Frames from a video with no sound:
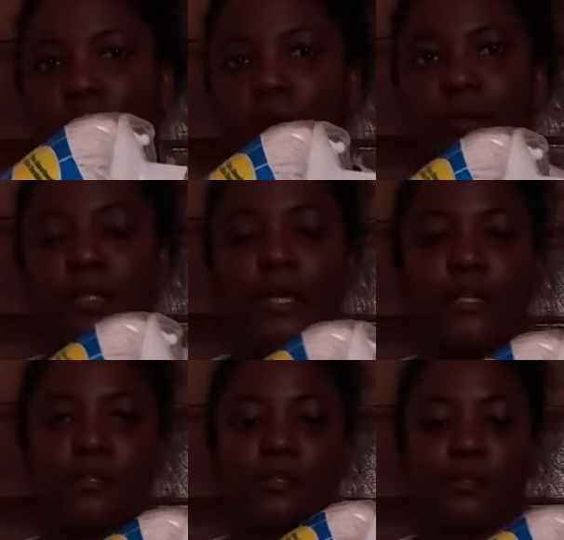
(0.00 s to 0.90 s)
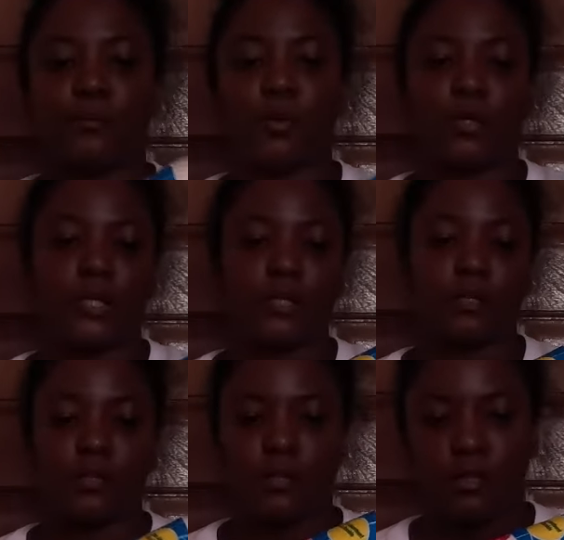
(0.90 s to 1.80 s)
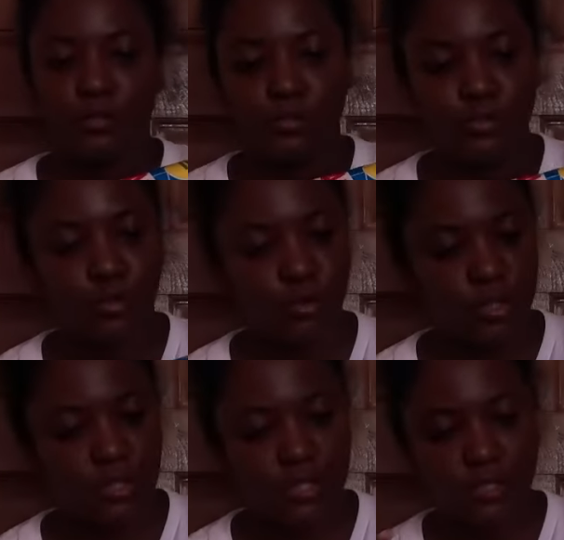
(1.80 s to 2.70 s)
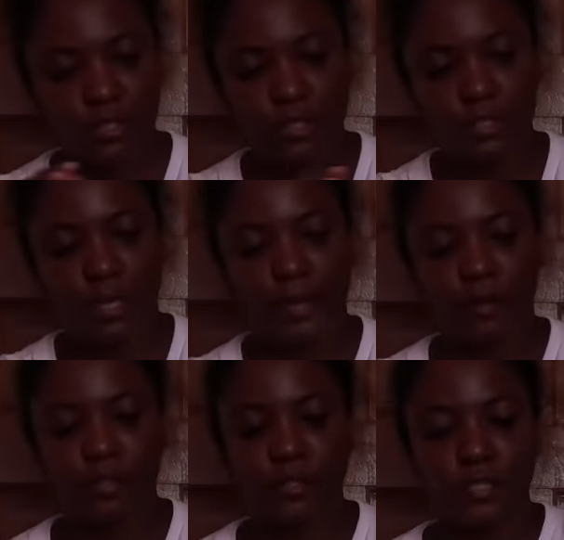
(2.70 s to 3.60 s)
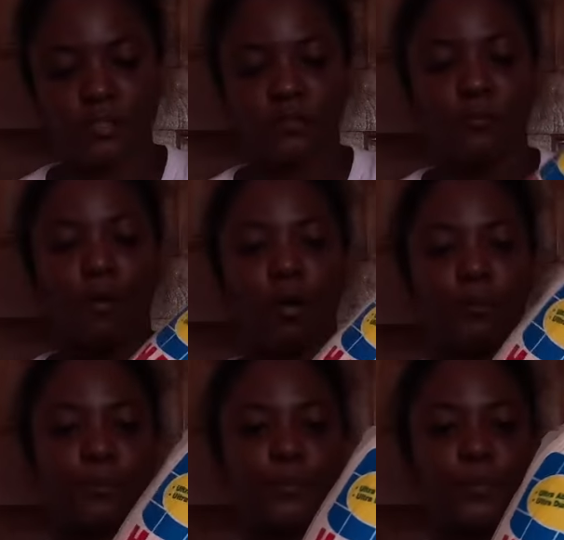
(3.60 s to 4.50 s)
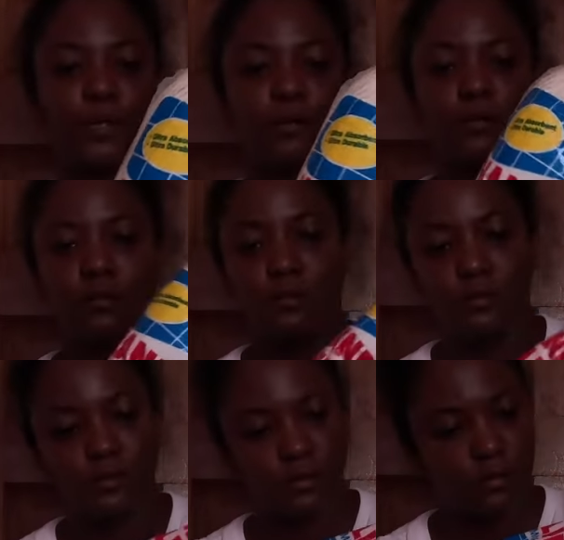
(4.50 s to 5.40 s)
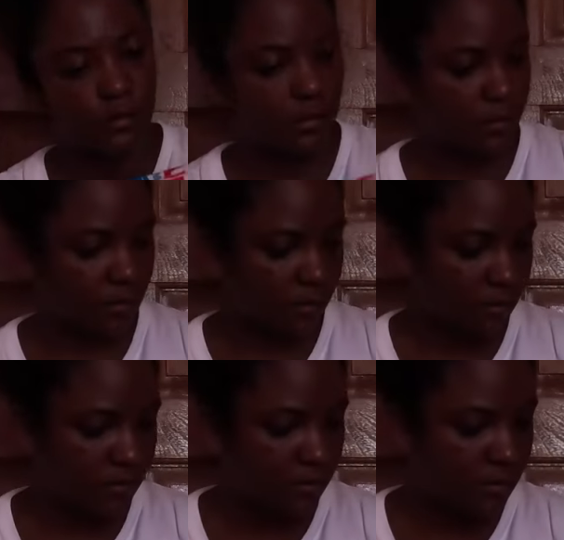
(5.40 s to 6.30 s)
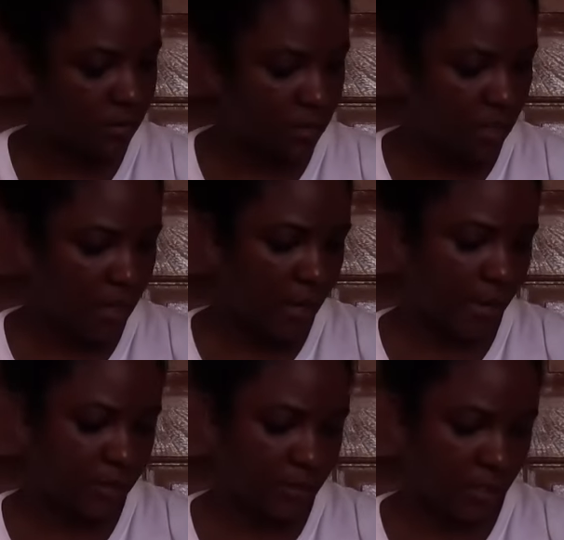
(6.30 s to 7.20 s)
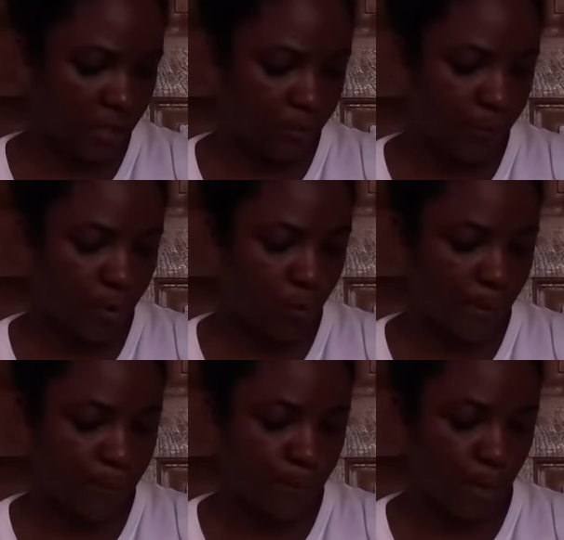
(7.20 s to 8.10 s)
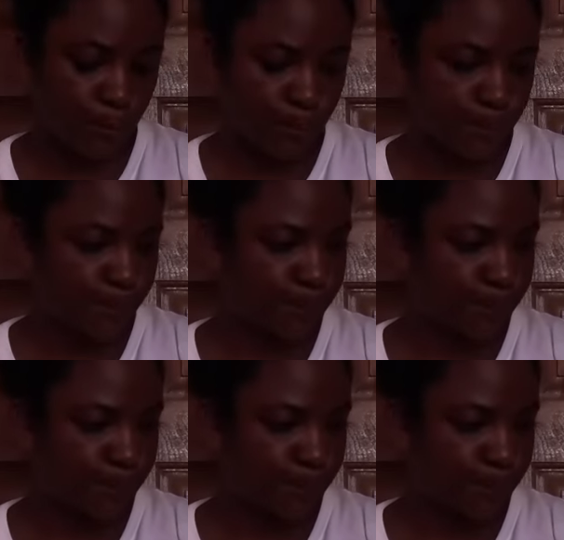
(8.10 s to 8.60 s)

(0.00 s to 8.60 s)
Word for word: I will get that in the morning. So this, I got this mop, uh, the helper wet mop.